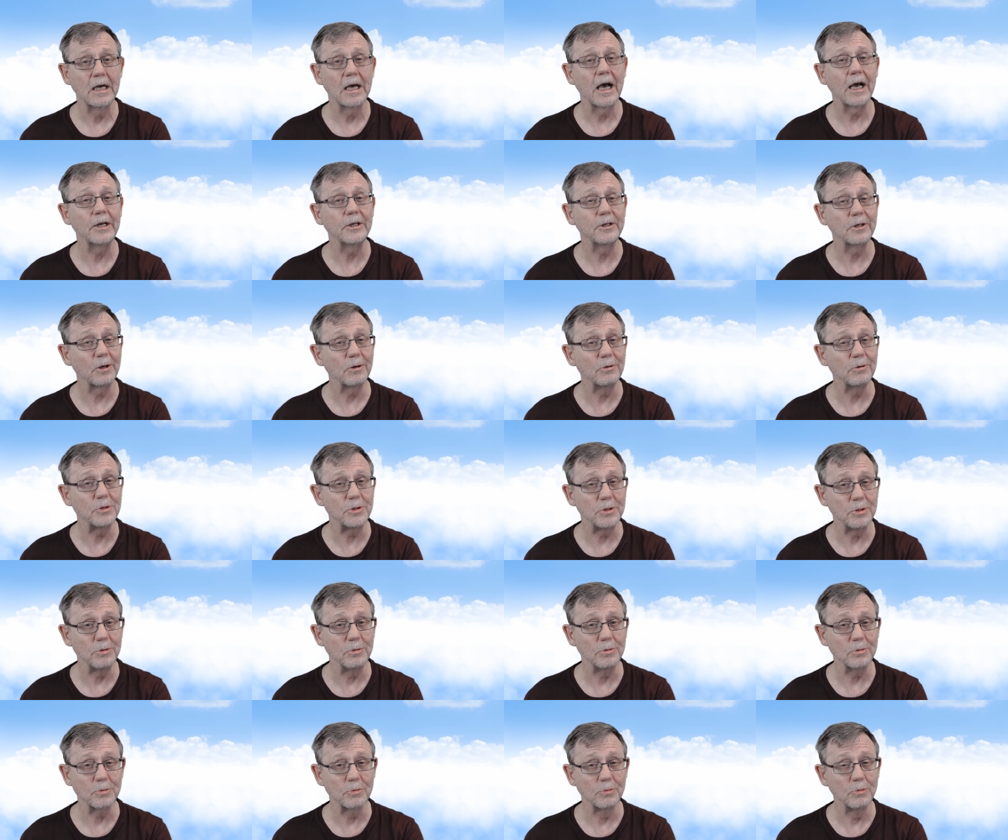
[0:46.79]
I don't
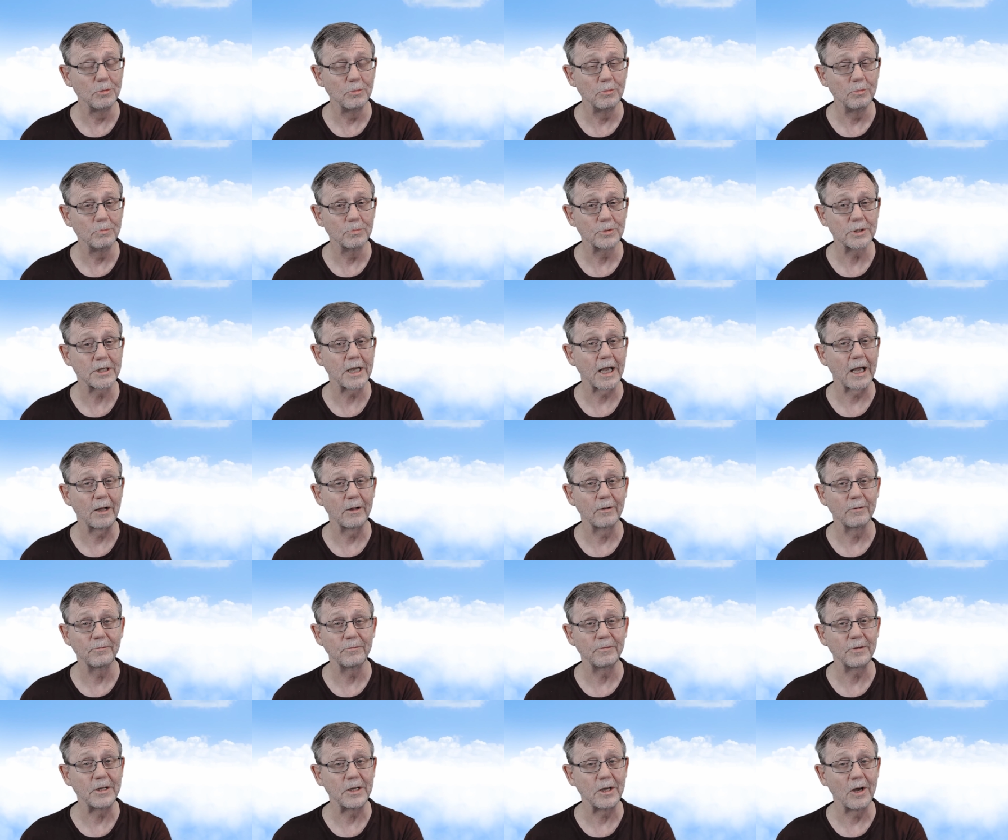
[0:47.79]
use room scale
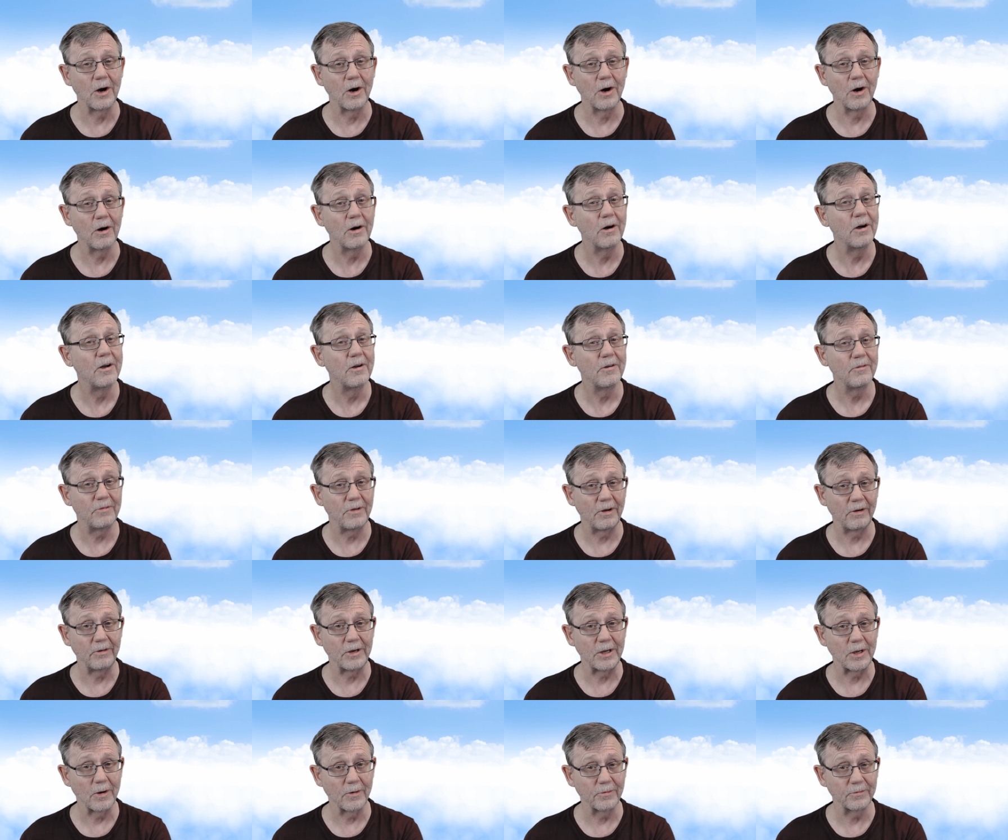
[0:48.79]
VR
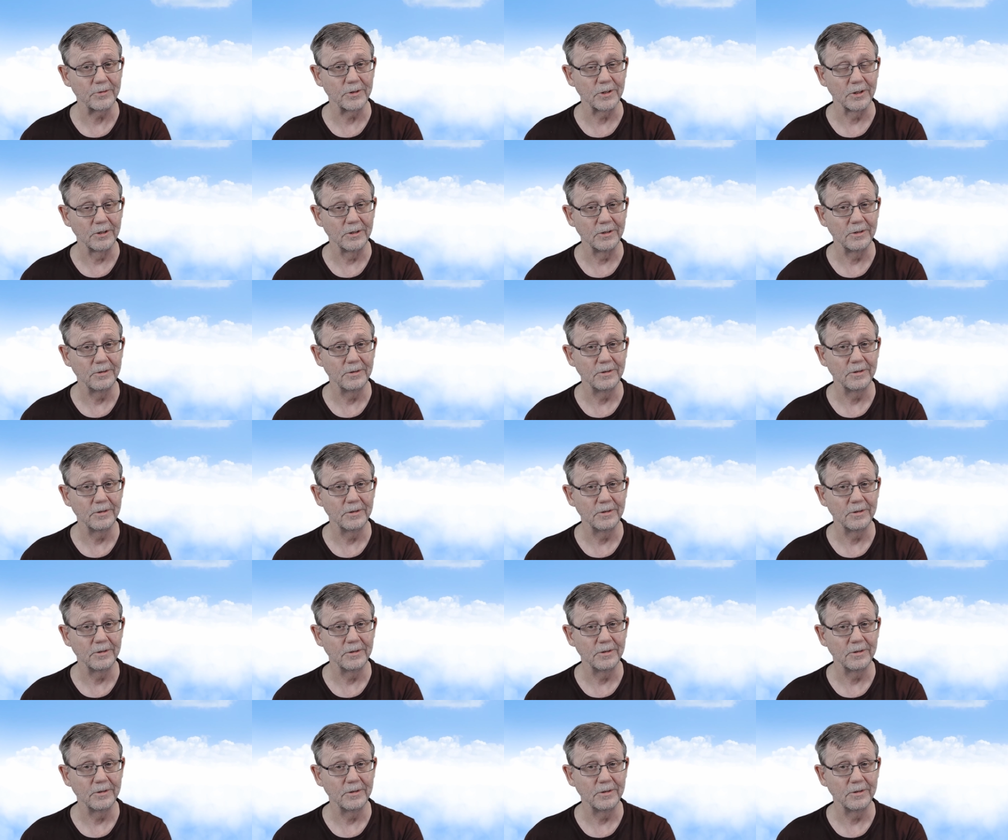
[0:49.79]
very often.